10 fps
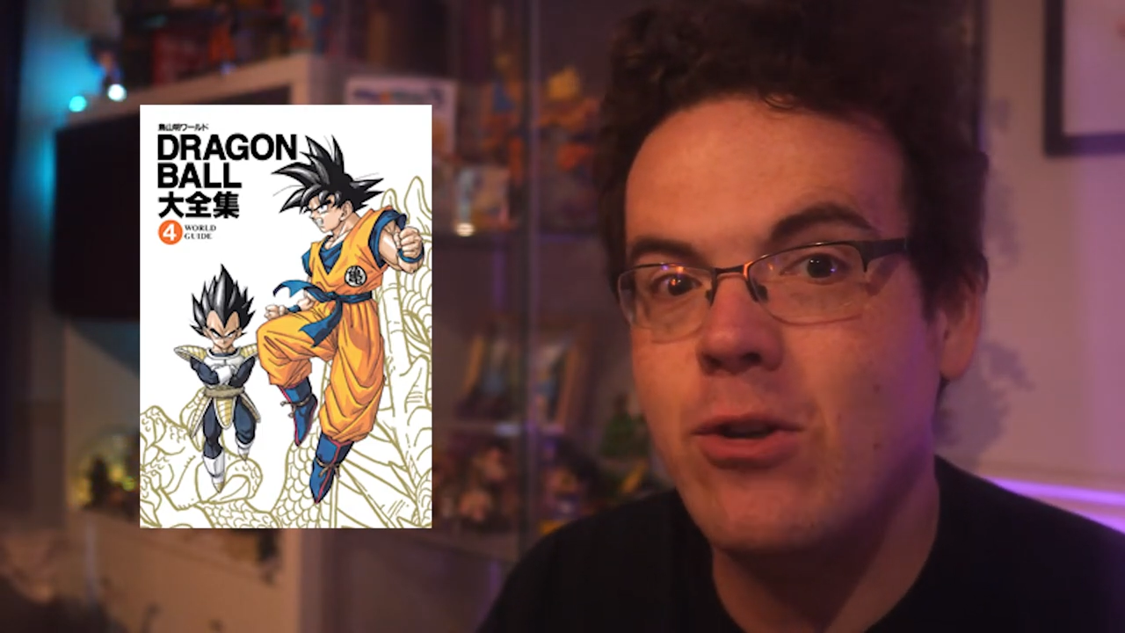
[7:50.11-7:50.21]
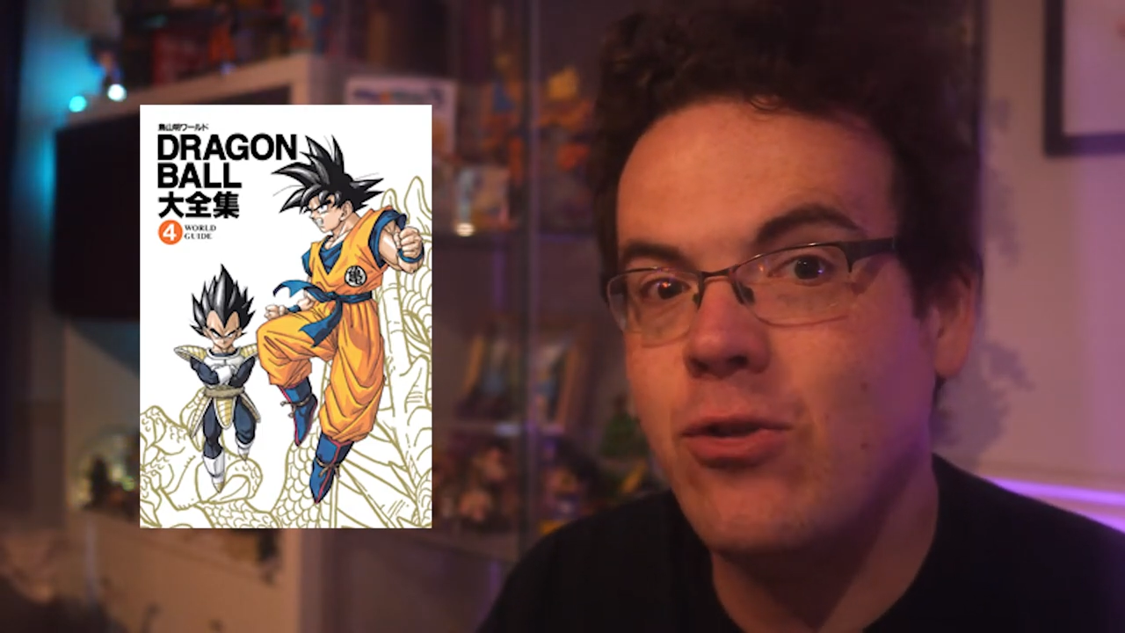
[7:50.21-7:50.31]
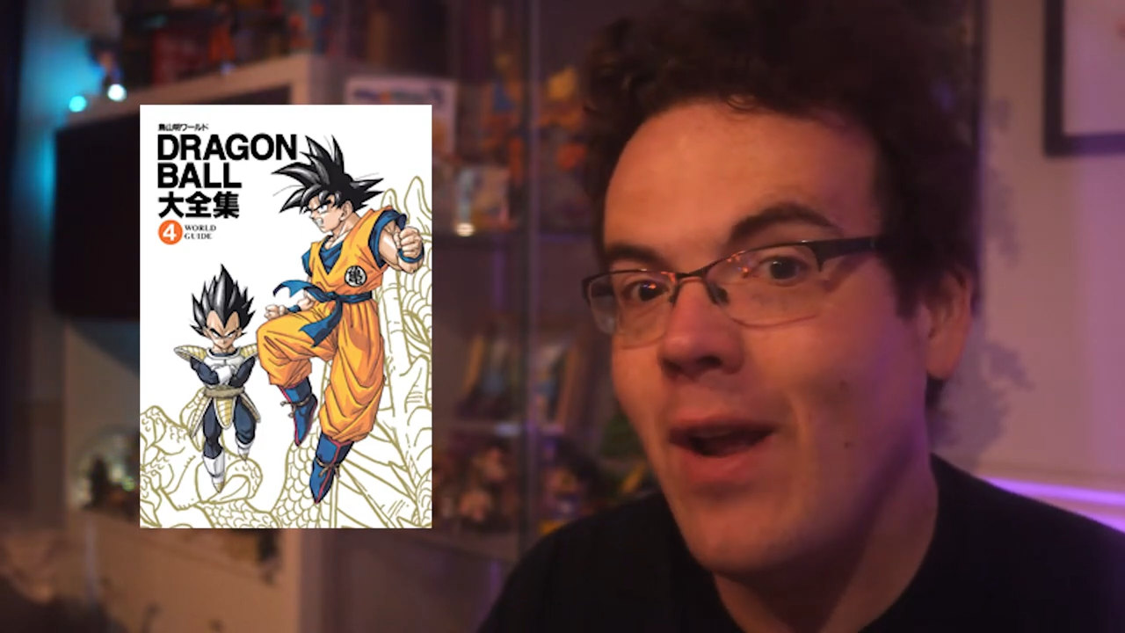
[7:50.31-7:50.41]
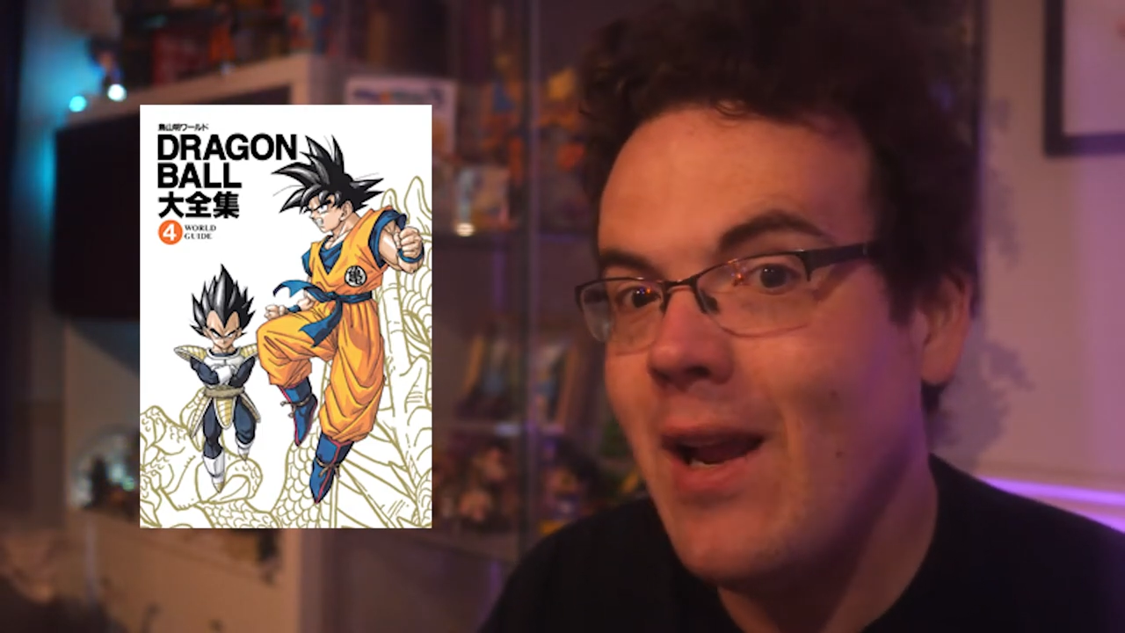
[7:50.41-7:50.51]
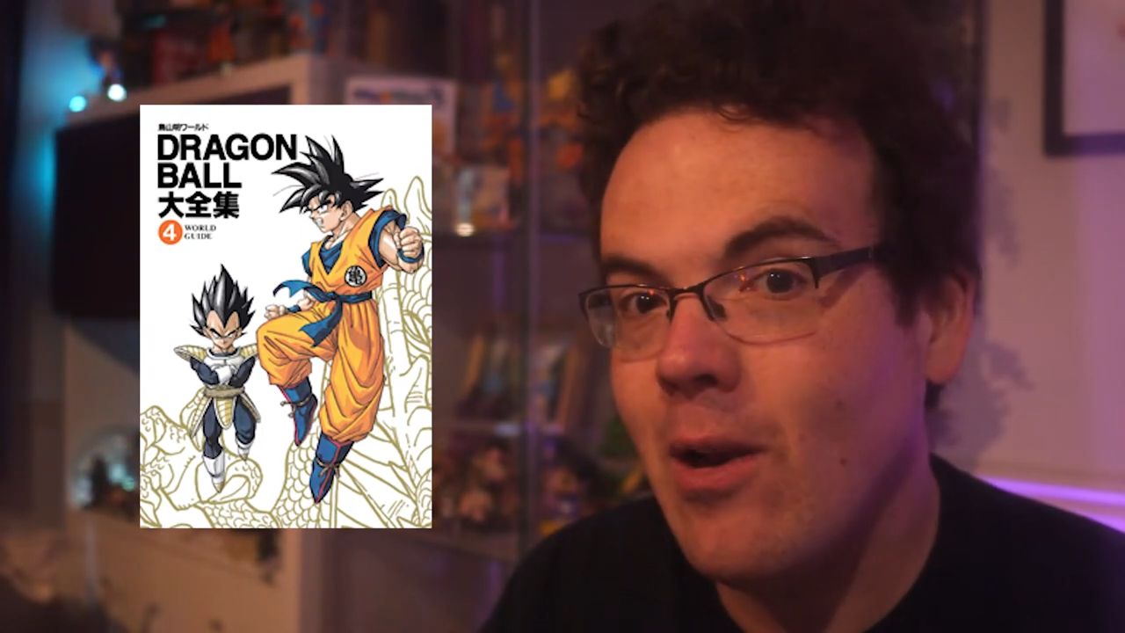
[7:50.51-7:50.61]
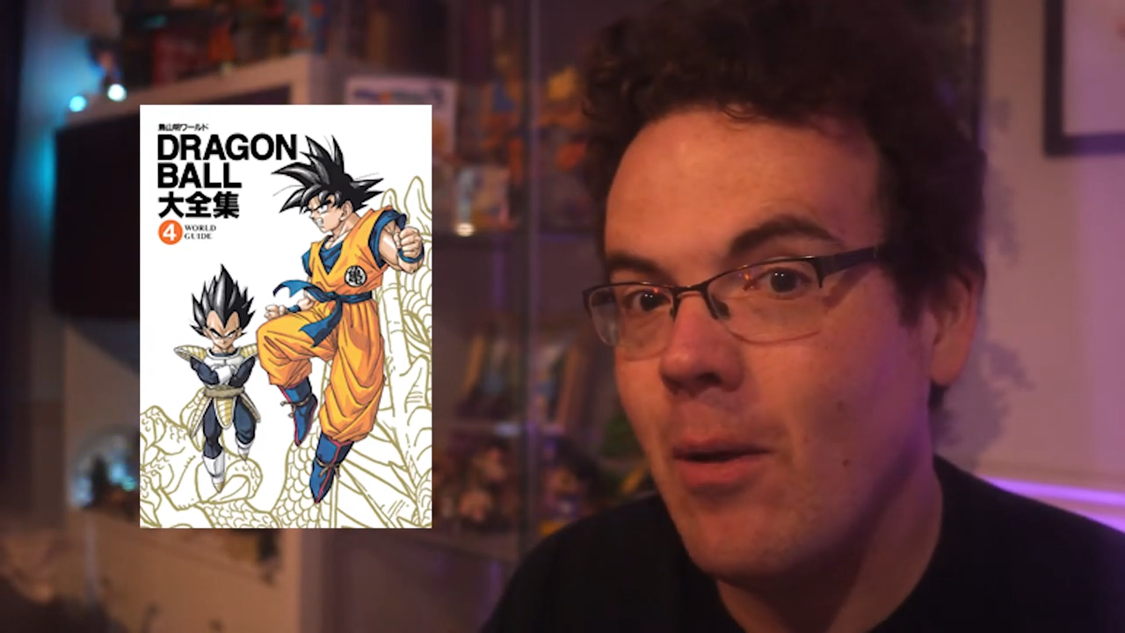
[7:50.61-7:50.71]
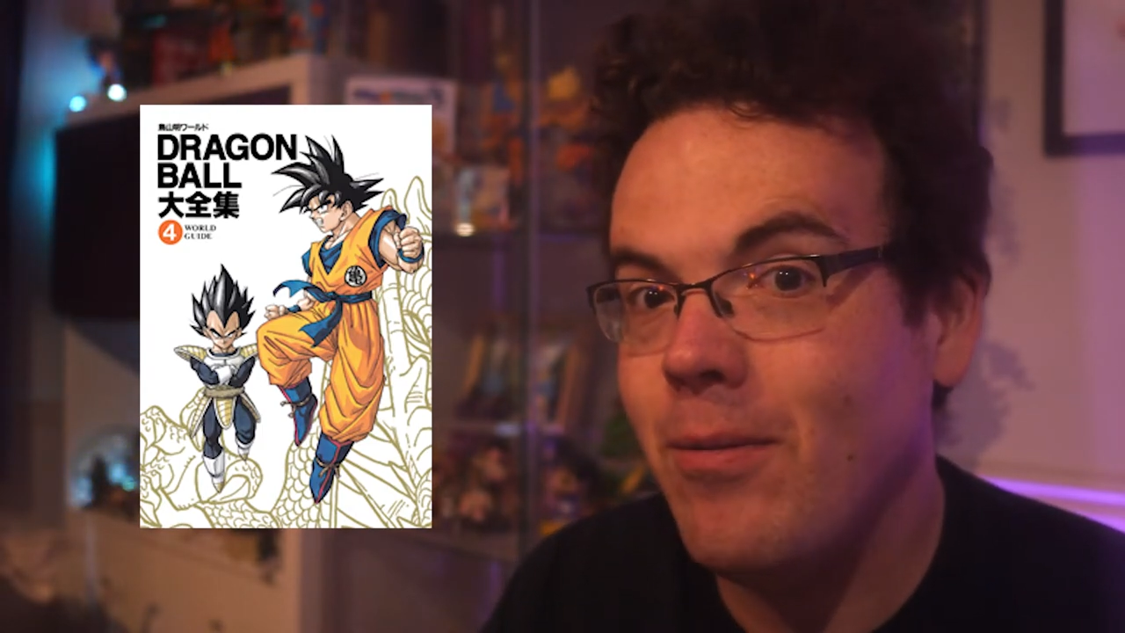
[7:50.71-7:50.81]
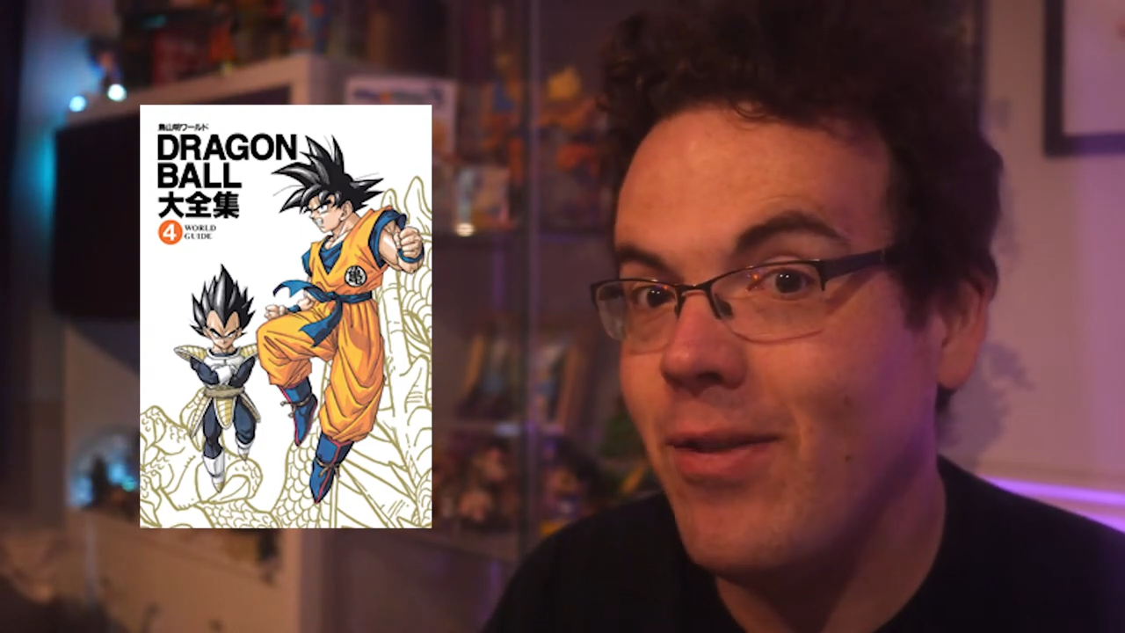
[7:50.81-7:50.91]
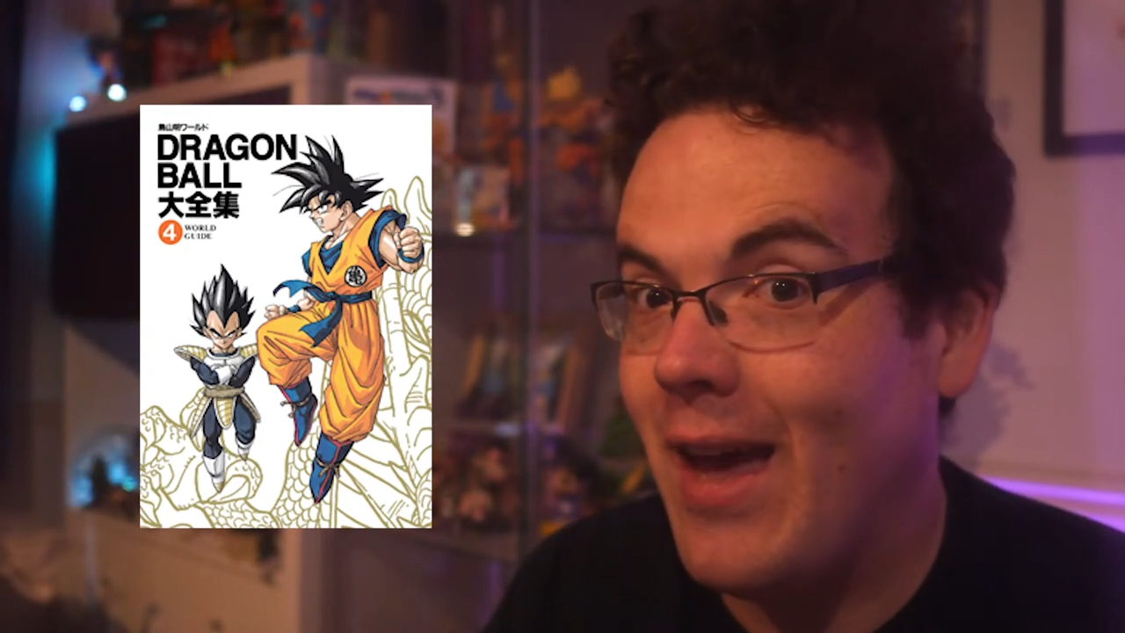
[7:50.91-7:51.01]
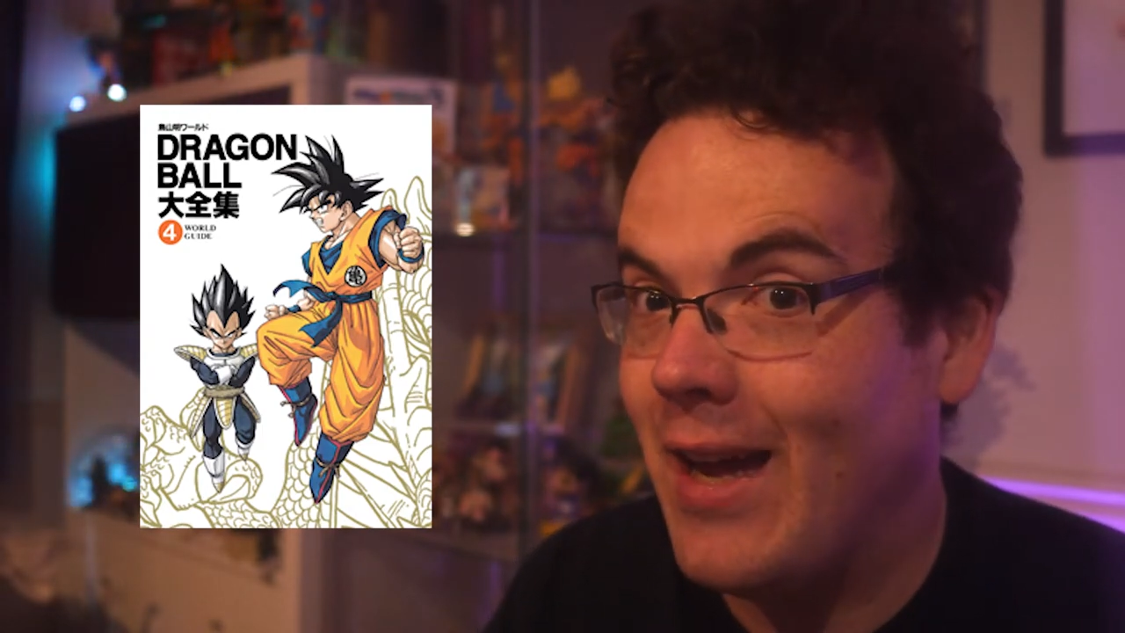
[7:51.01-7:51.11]

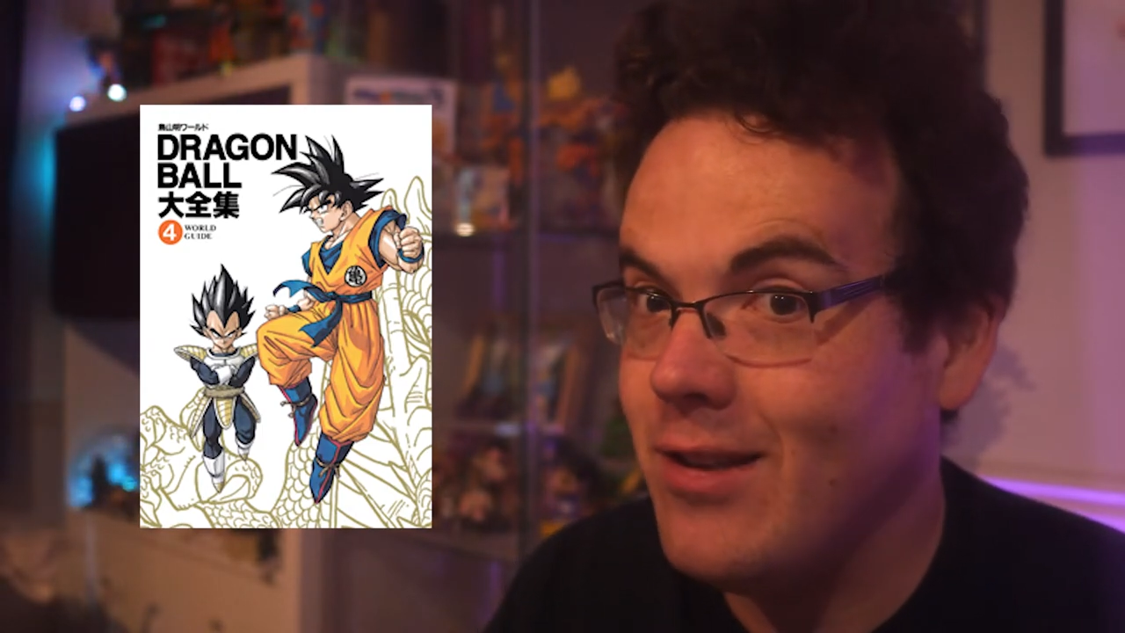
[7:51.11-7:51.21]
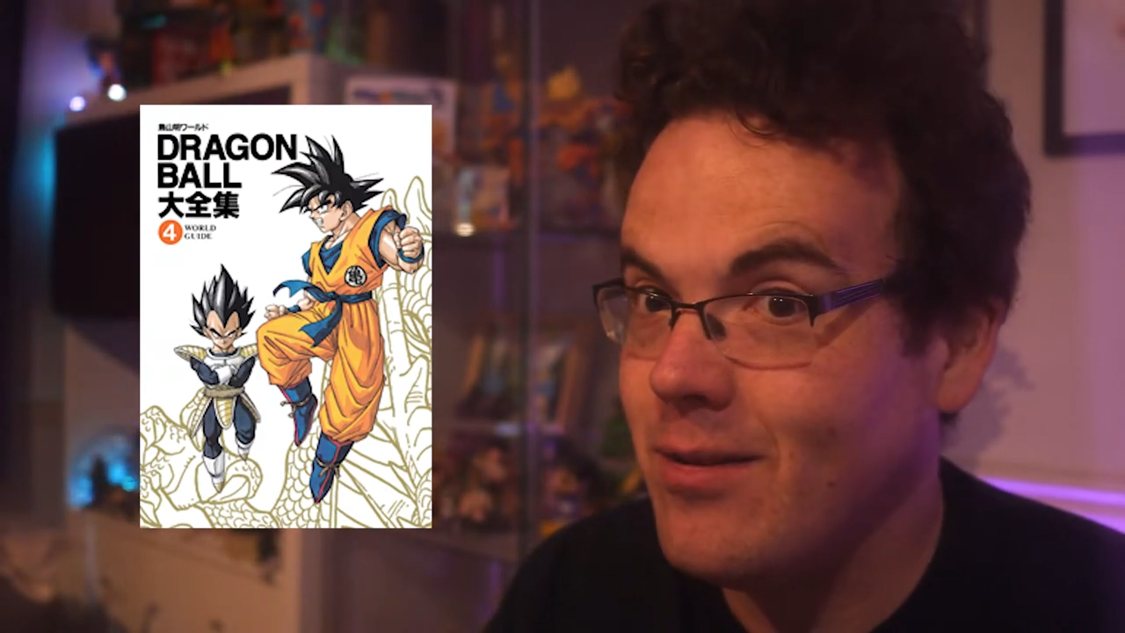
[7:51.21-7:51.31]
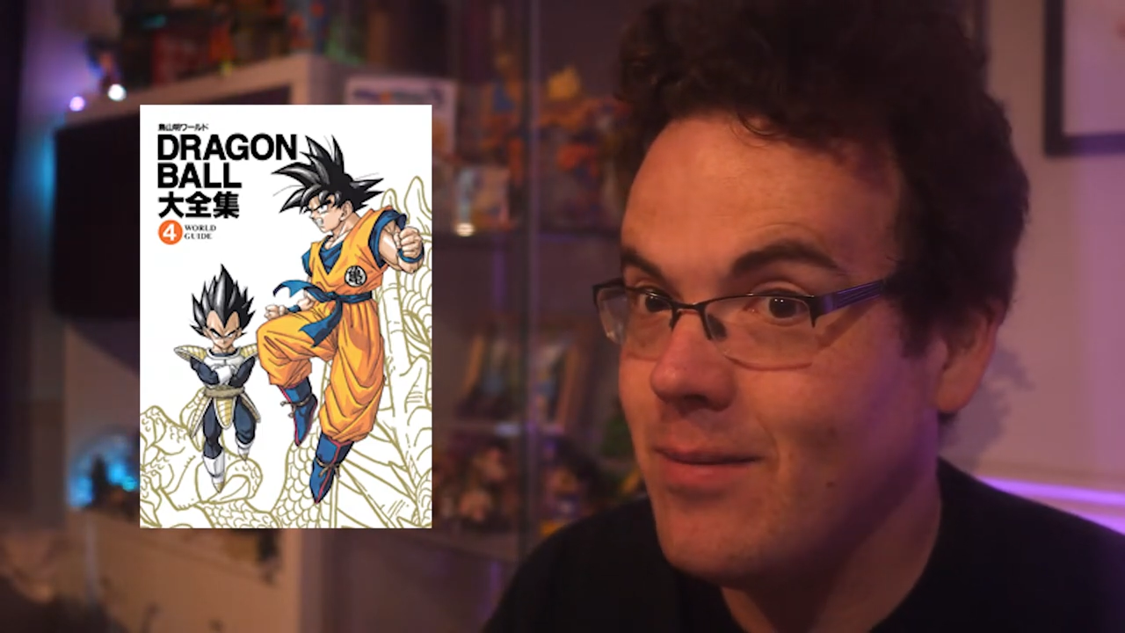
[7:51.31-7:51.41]
Triclops, that